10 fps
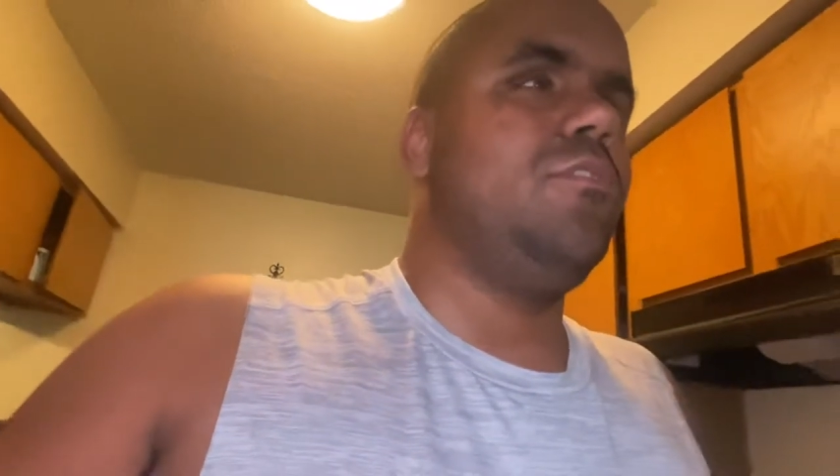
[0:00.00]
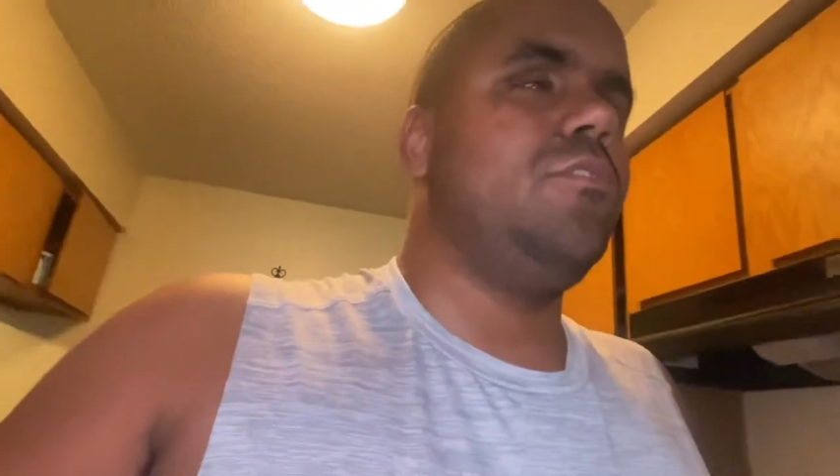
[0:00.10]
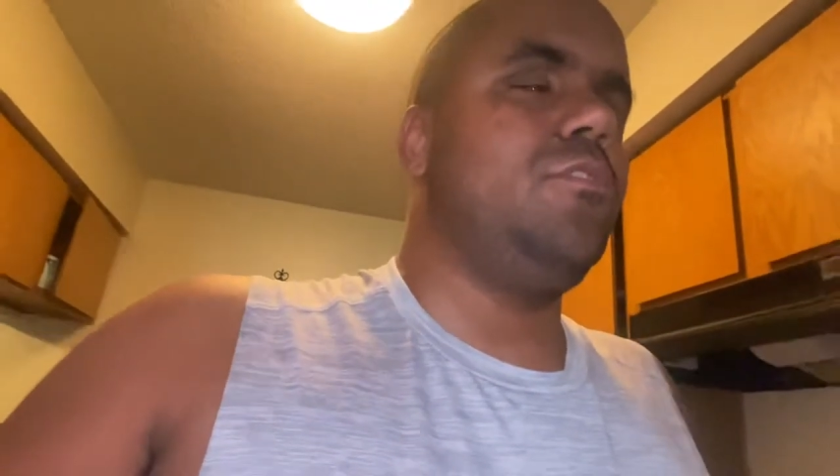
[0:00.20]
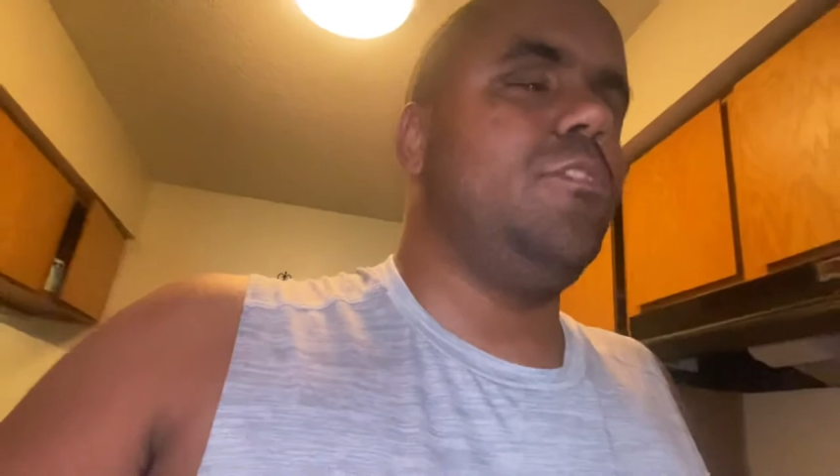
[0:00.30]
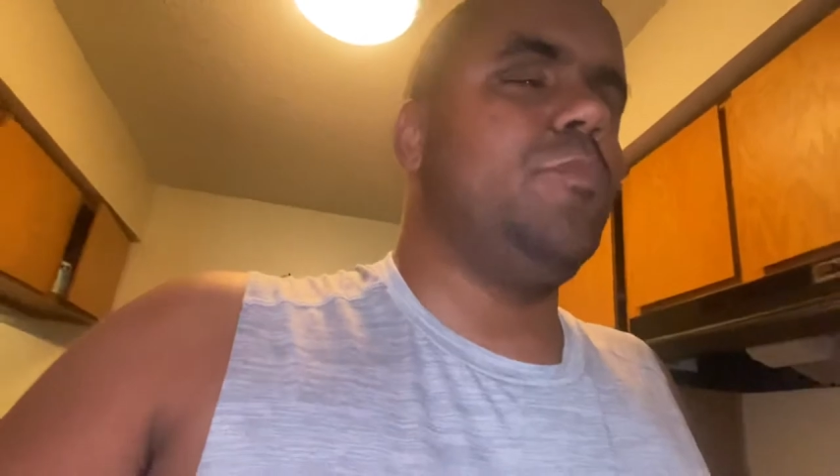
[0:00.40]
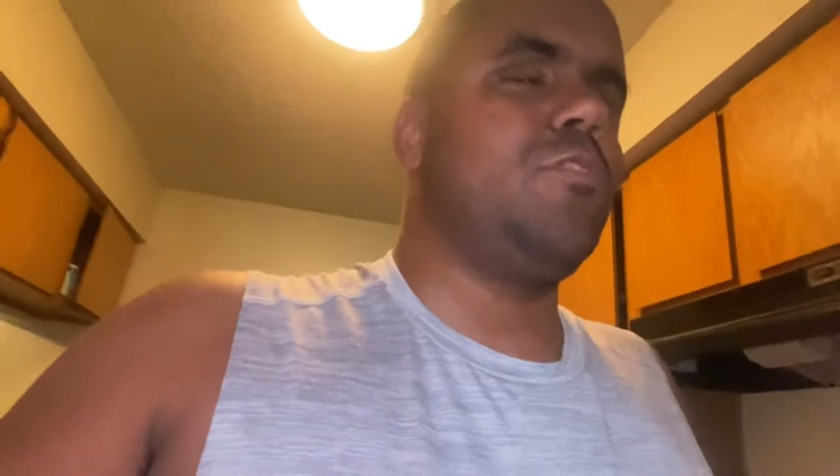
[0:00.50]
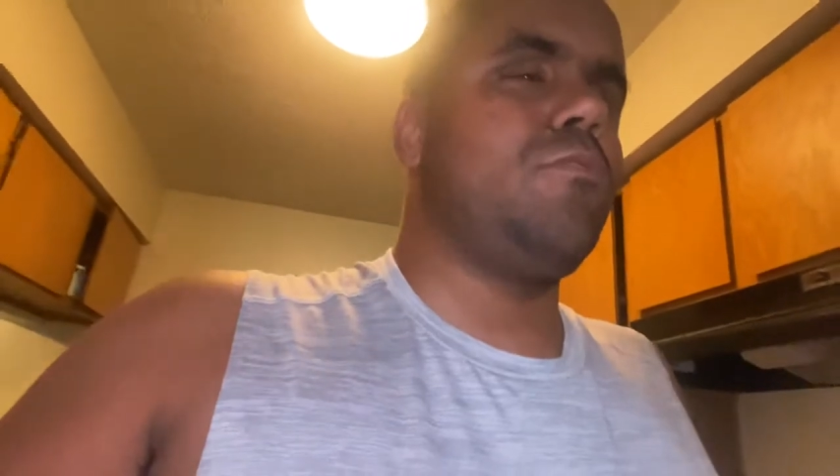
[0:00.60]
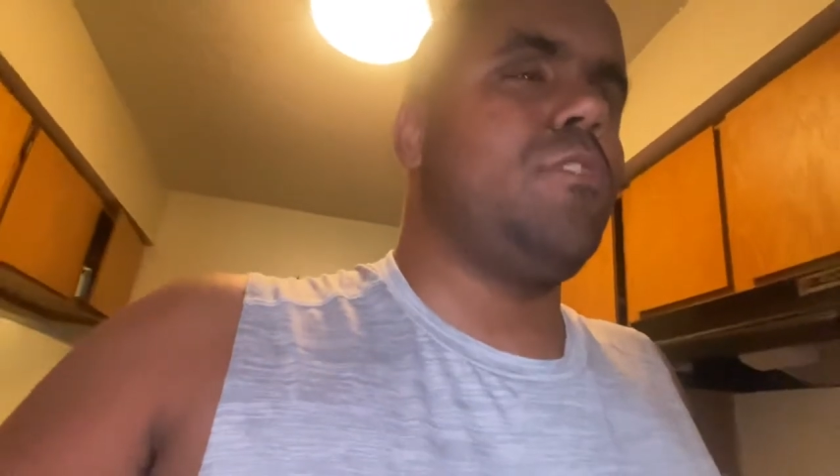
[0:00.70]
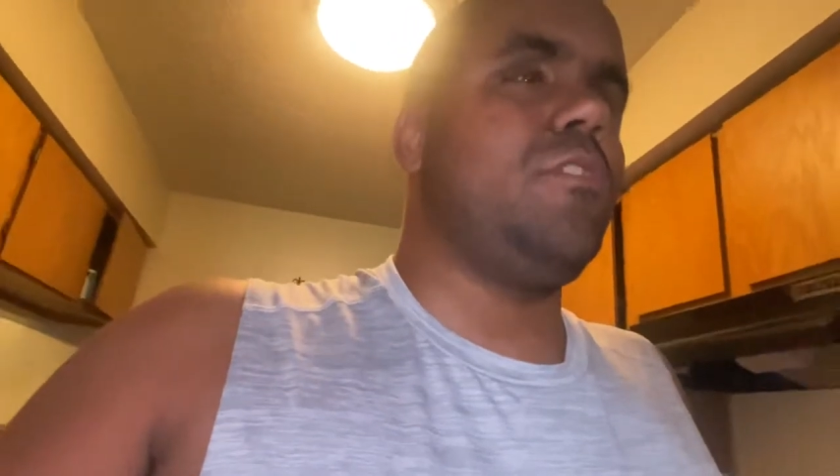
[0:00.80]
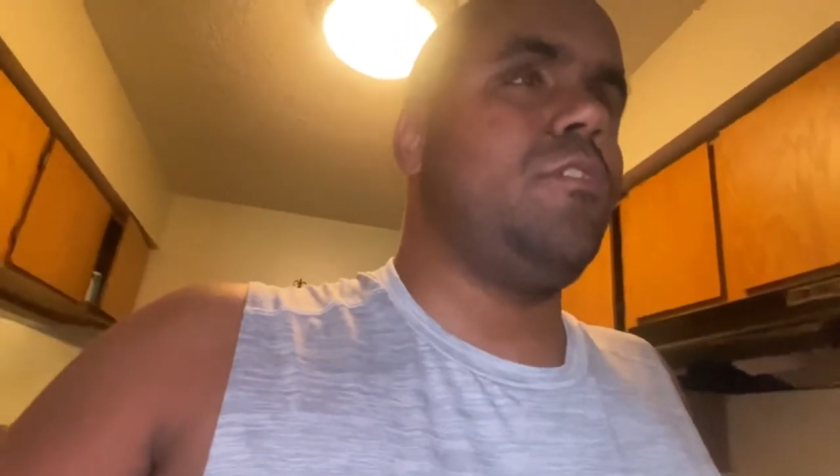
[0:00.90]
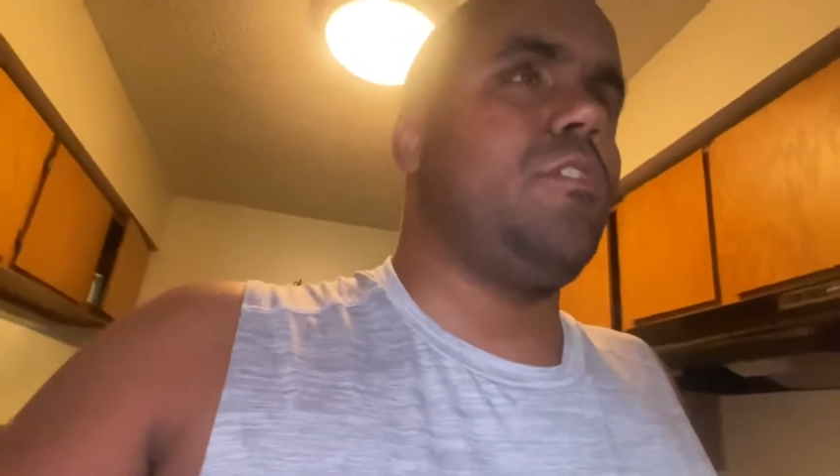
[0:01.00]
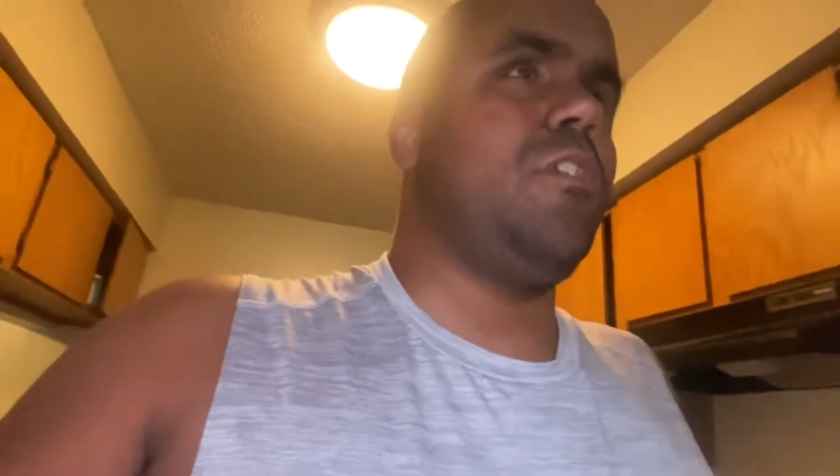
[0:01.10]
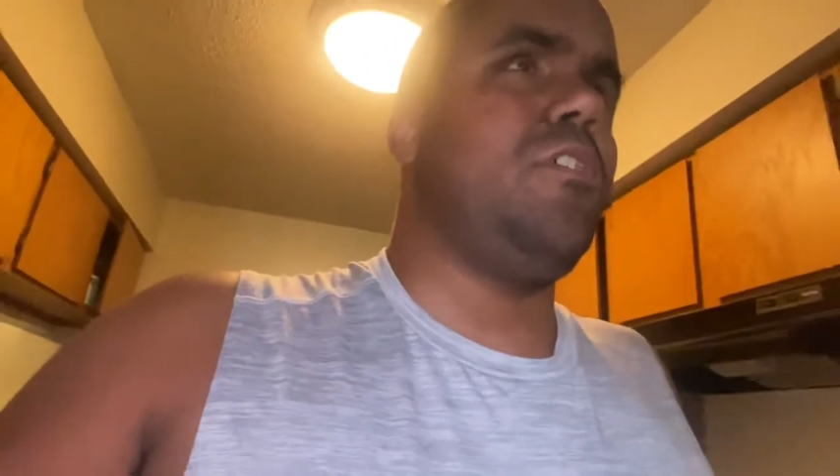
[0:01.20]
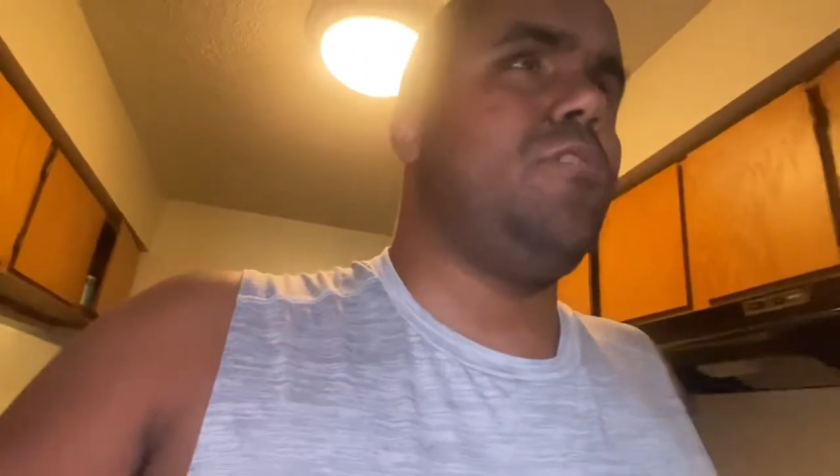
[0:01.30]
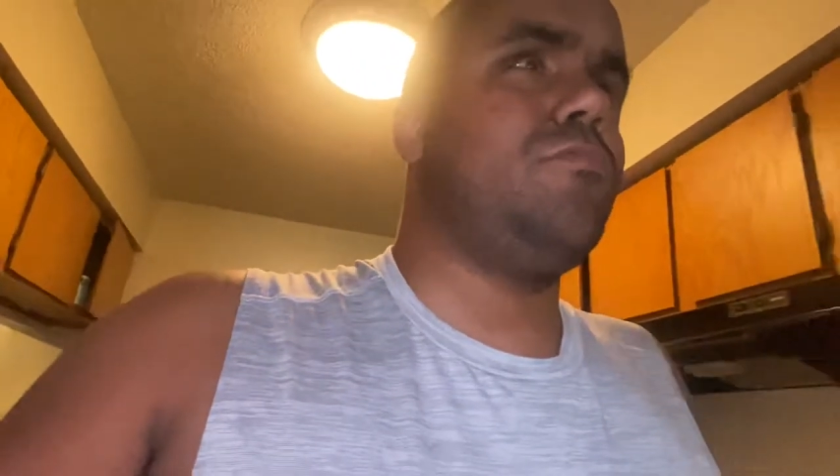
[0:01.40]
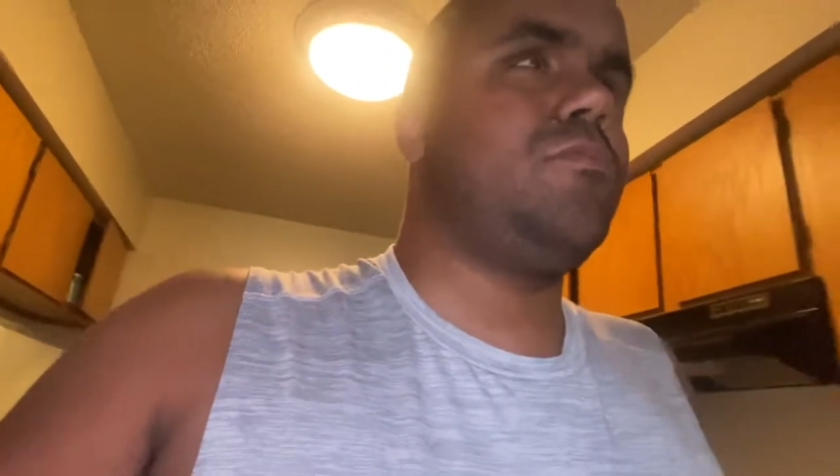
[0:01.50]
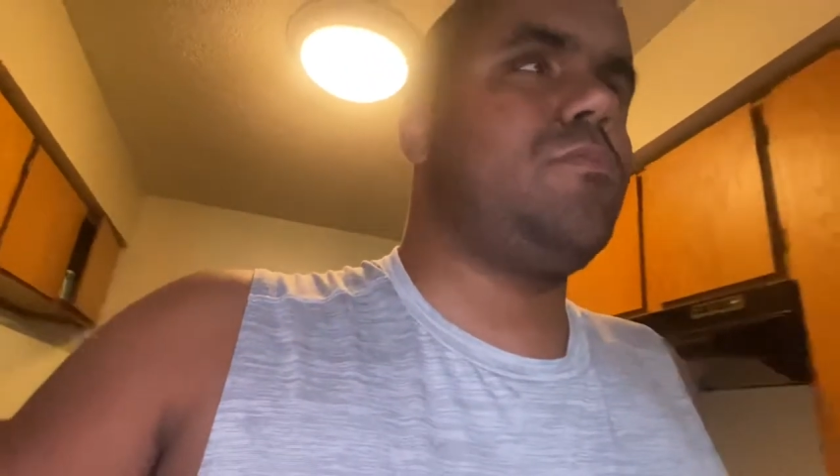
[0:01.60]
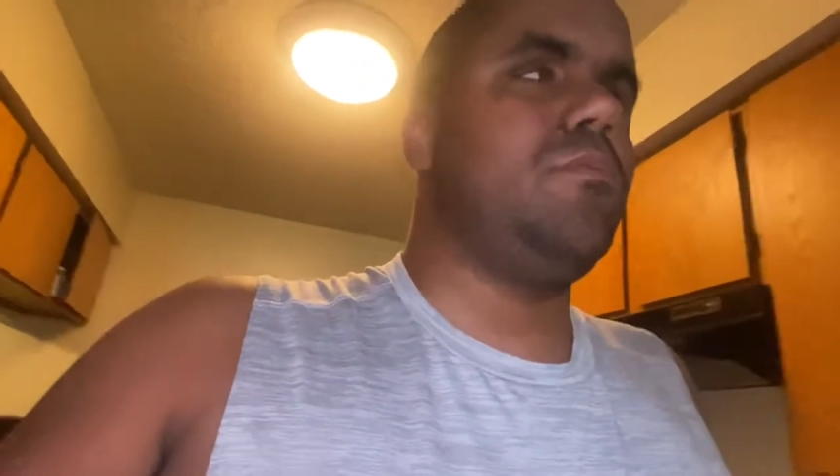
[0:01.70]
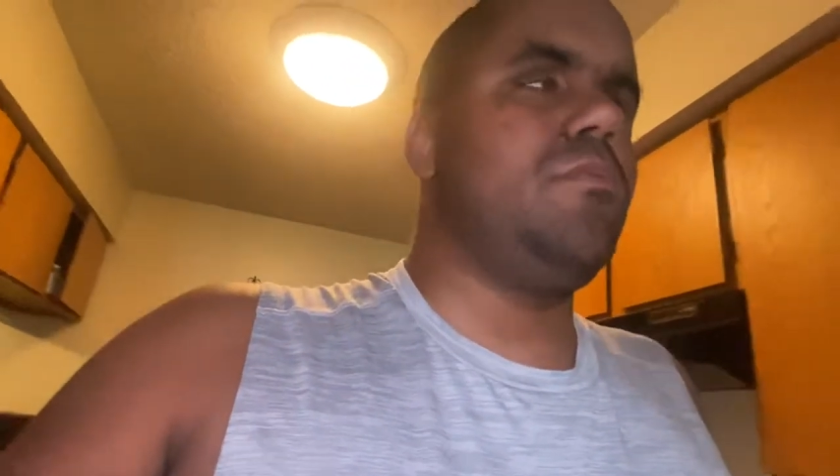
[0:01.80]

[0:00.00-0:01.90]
the Democrat House